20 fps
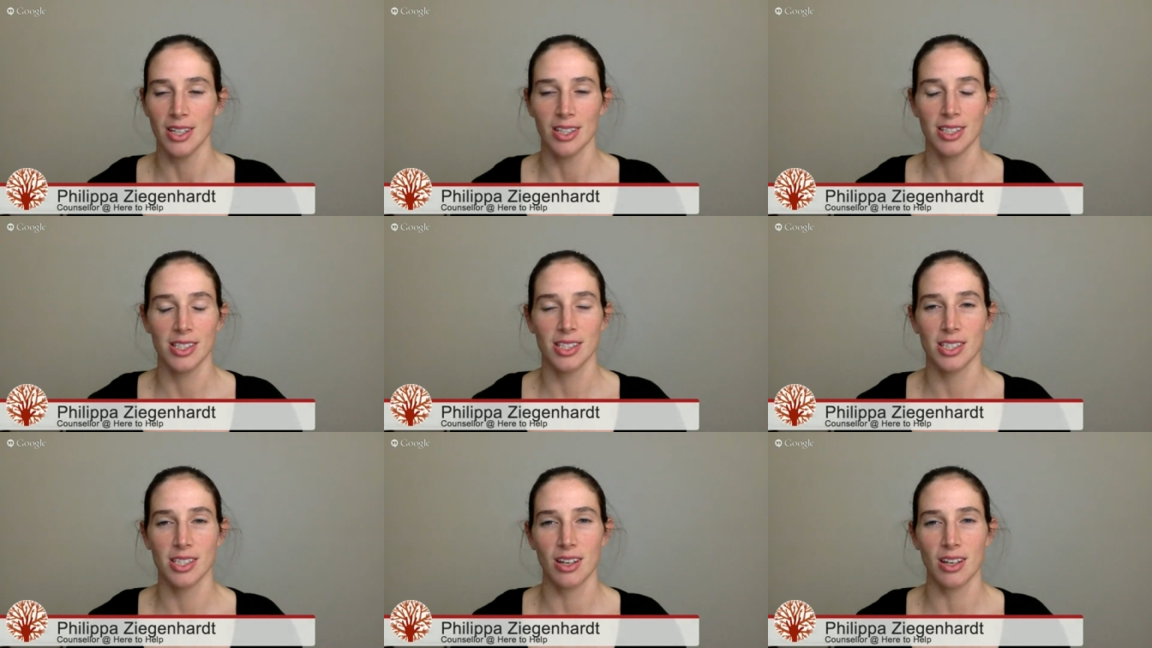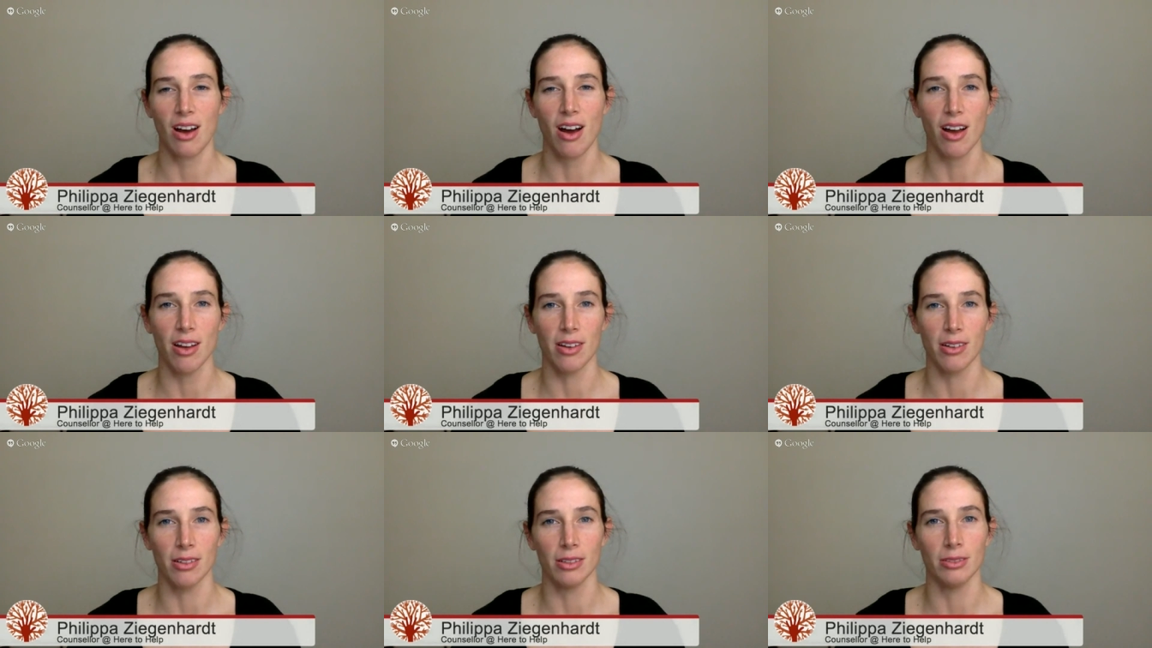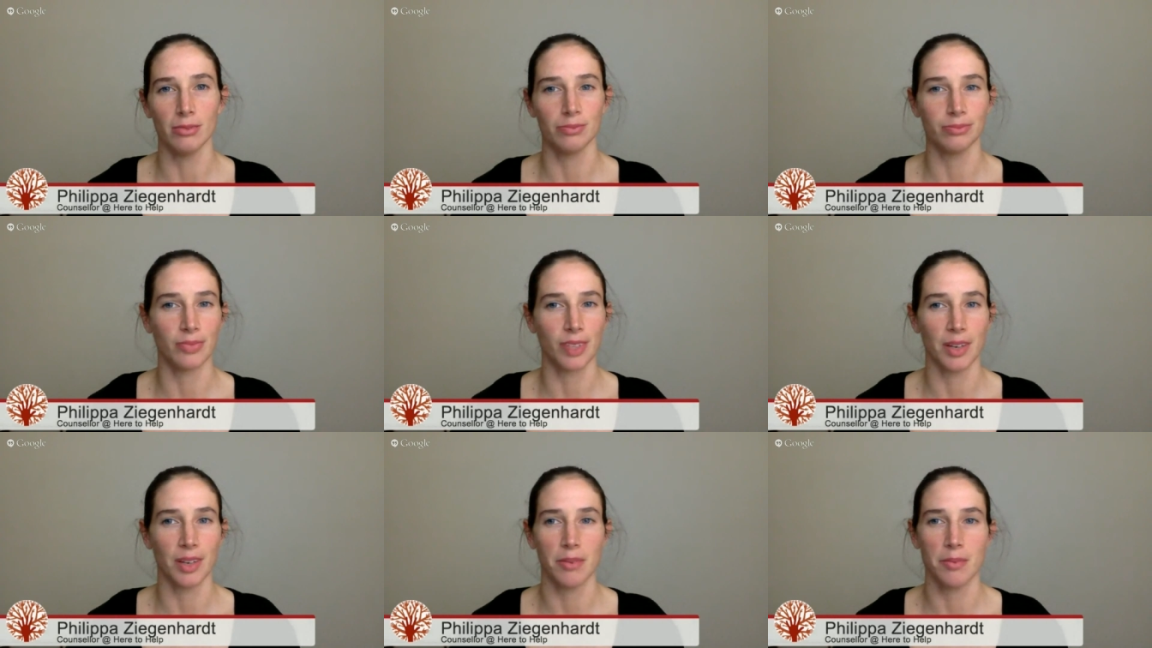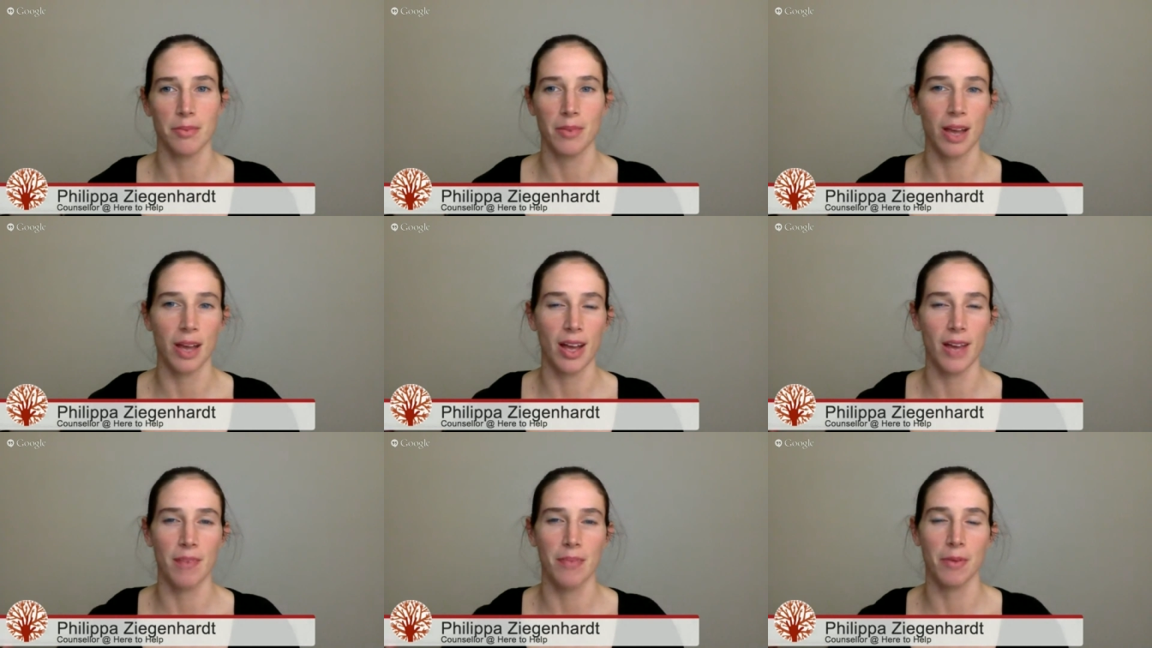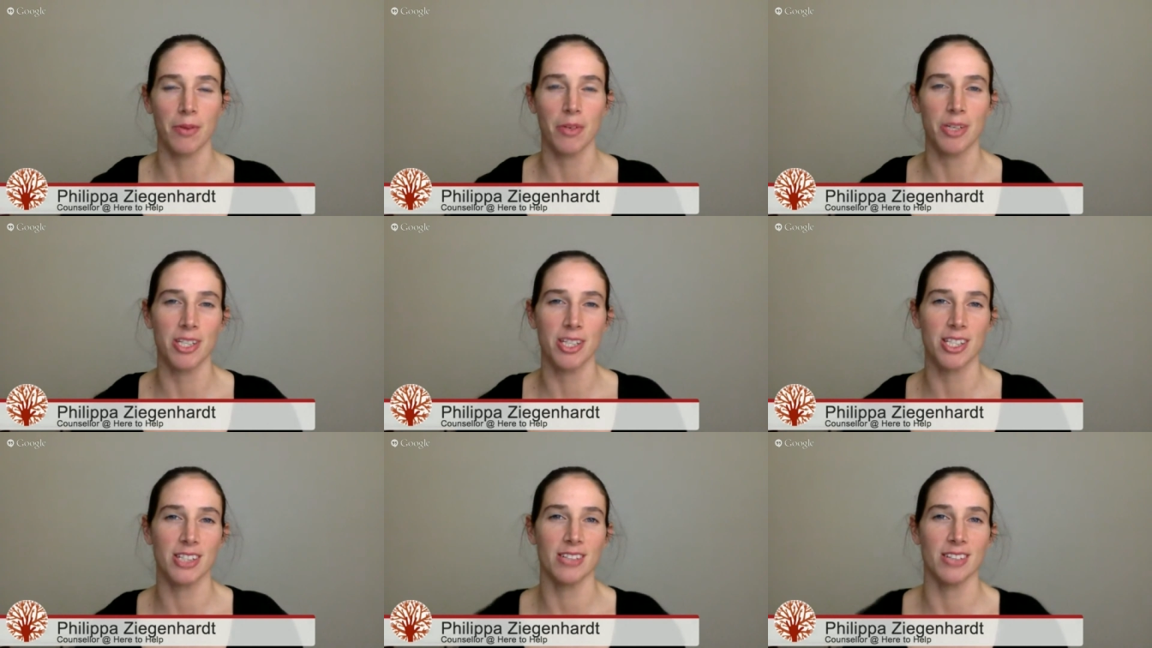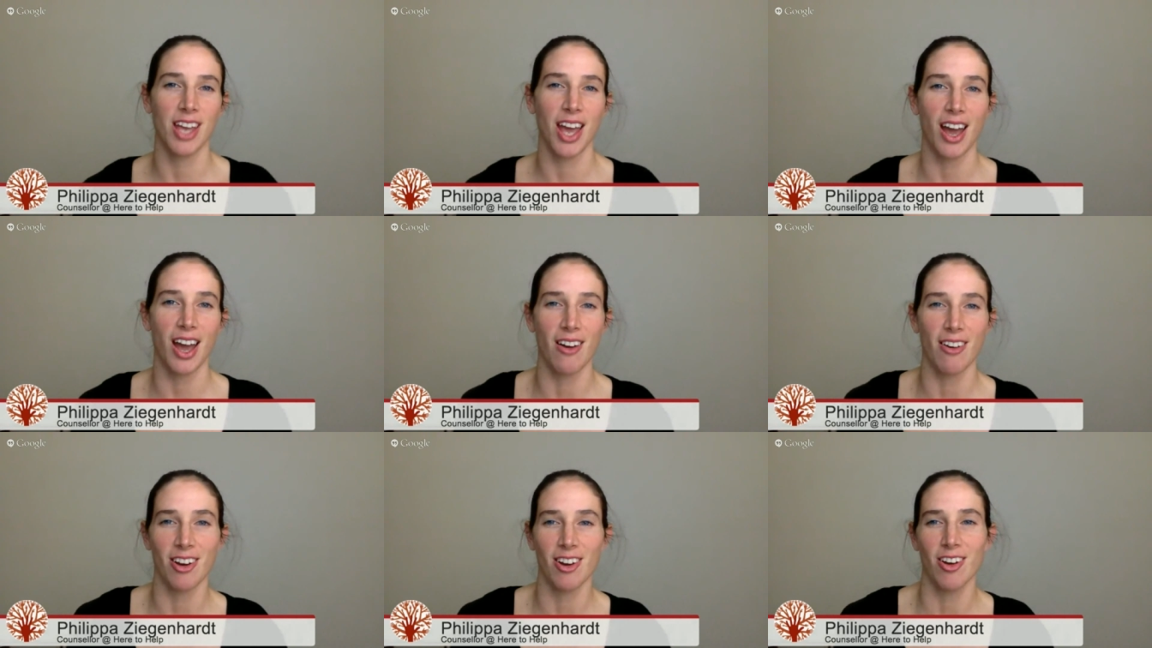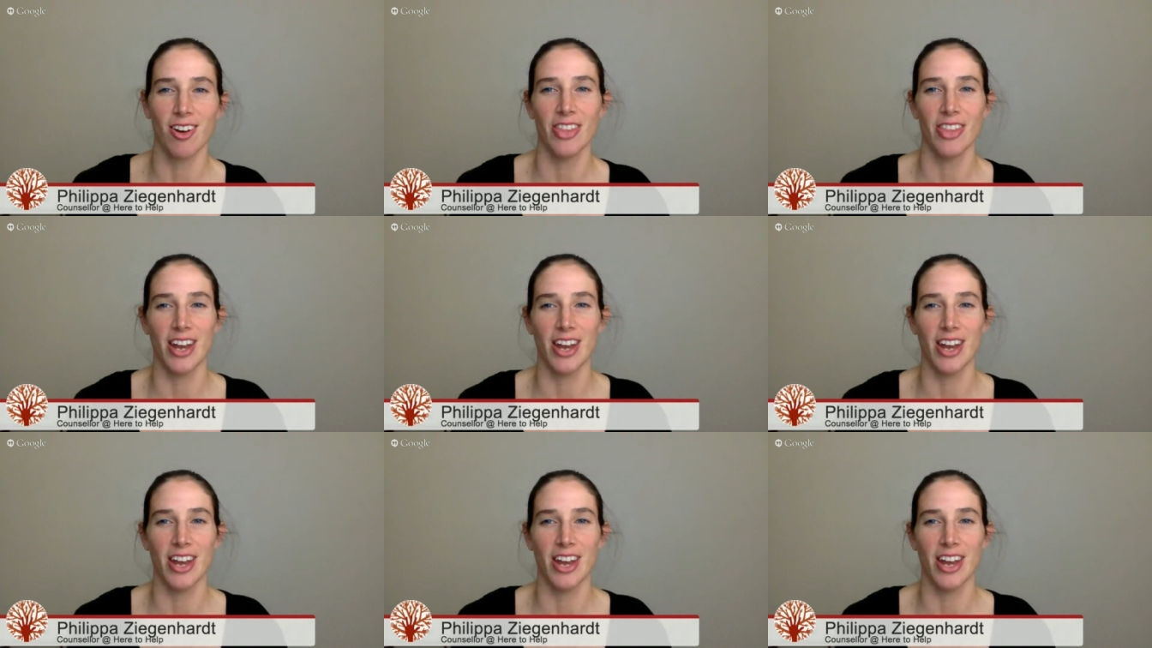style, but we still carry on